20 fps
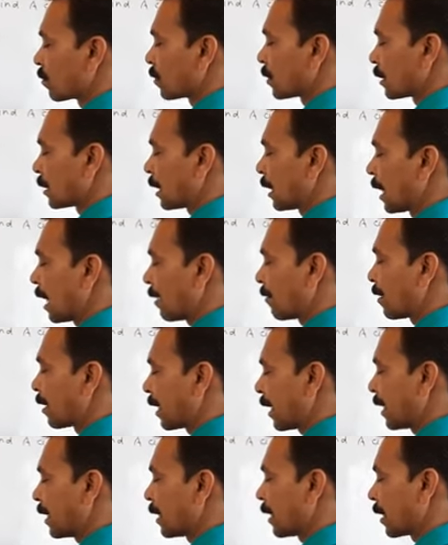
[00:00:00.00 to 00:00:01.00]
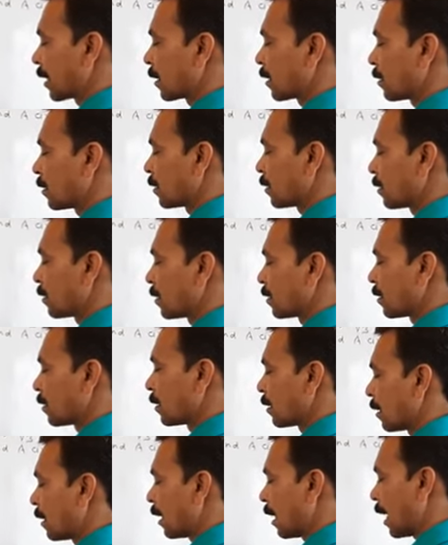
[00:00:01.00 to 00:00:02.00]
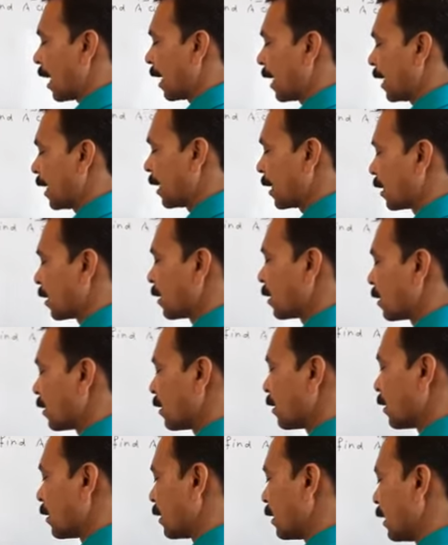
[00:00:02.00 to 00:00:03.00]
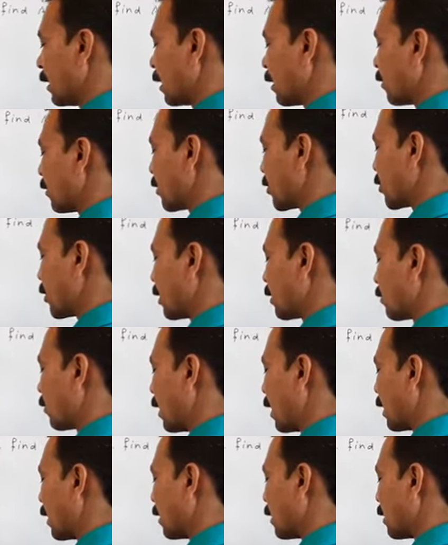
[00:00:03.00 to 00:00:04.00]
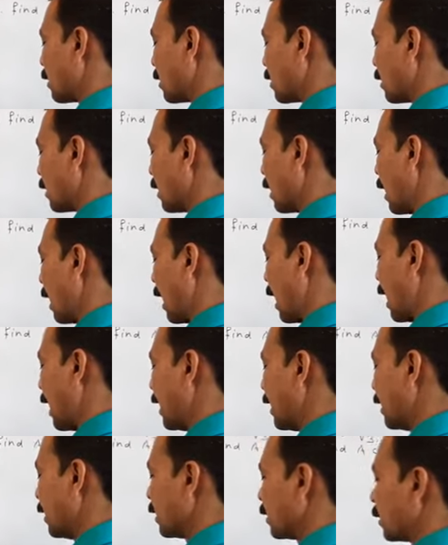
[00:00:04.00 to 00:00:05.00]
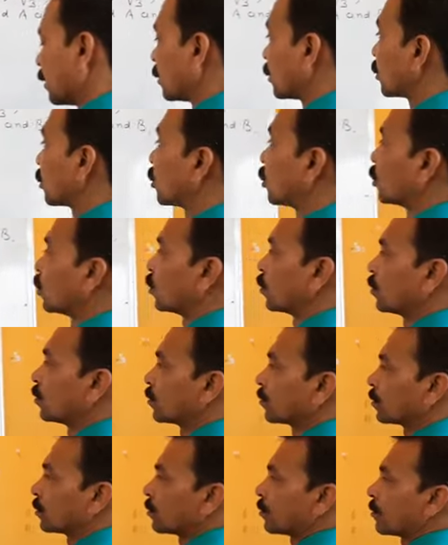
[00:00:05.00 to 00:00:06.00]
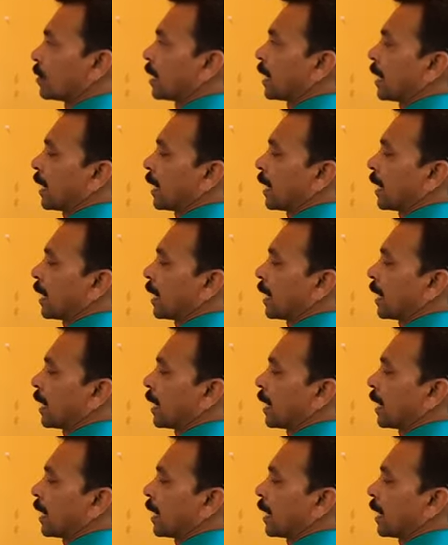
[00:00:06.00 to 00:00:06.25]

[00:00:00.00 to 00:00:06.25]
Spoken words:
Then I will write here. Adding equation 1 and 2. We